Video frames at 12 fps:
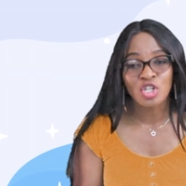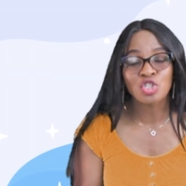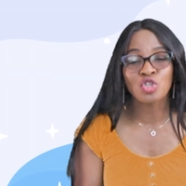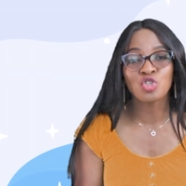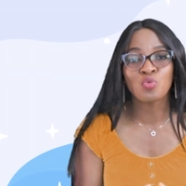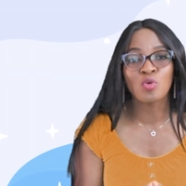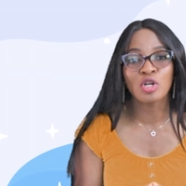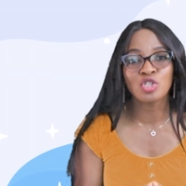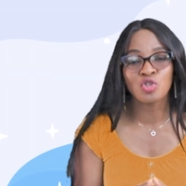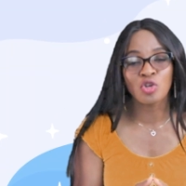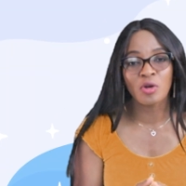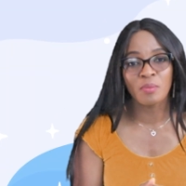So you want
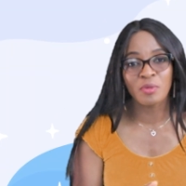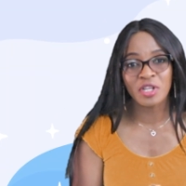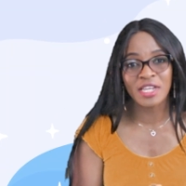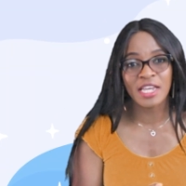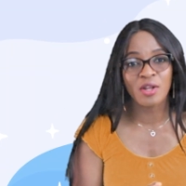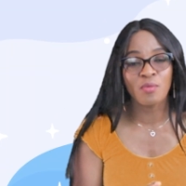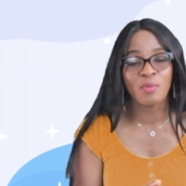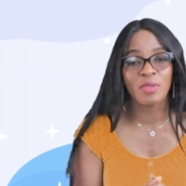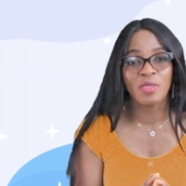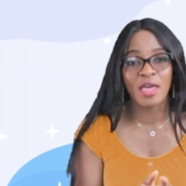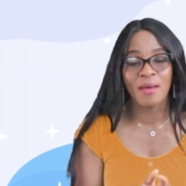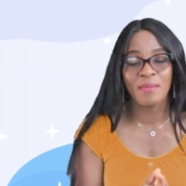to communicate
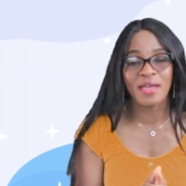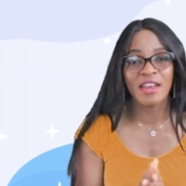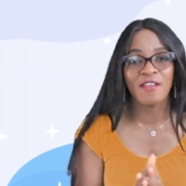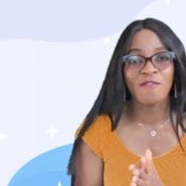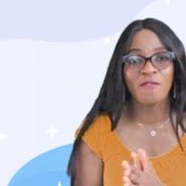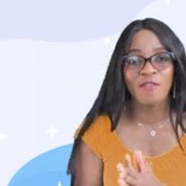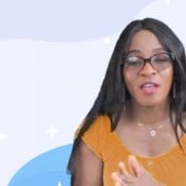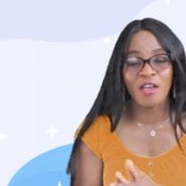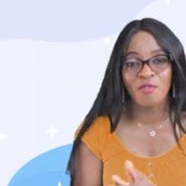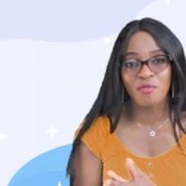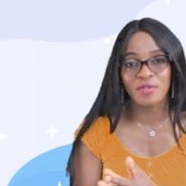with them in a very